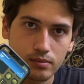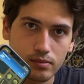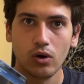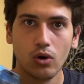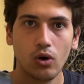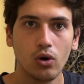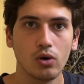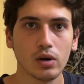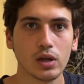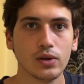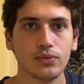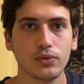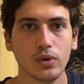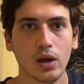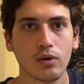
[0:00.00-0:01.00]
Or
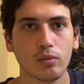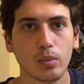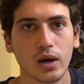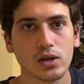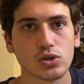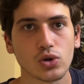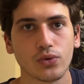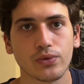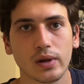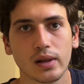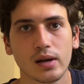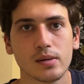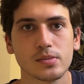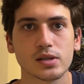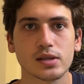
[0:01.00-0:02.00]
if you have a bunch of
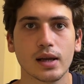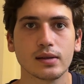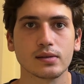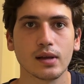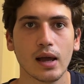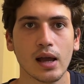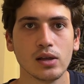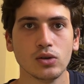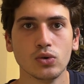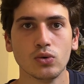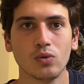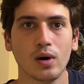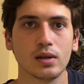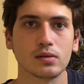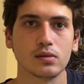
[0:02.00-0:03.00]
alarms set and you
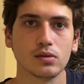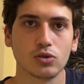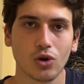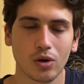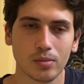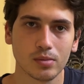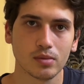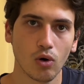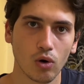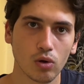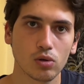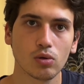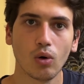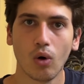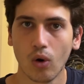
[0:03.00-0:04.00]
want to turn
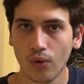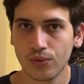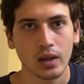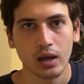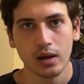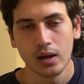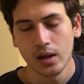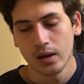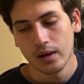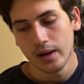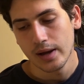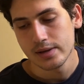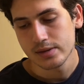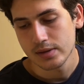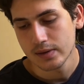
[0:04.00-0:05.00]
all off,
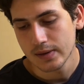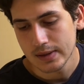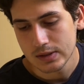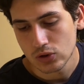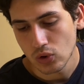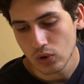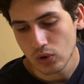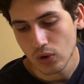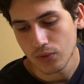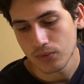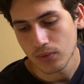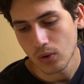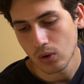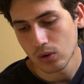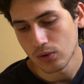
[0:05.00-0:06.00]
"Hey Siri, turn off
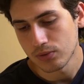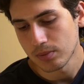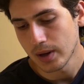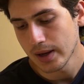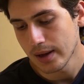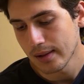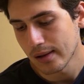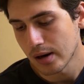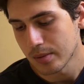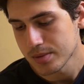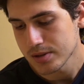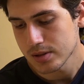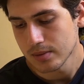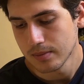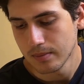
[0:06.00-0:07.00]
all of my
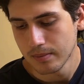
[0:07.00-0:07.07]
alarms."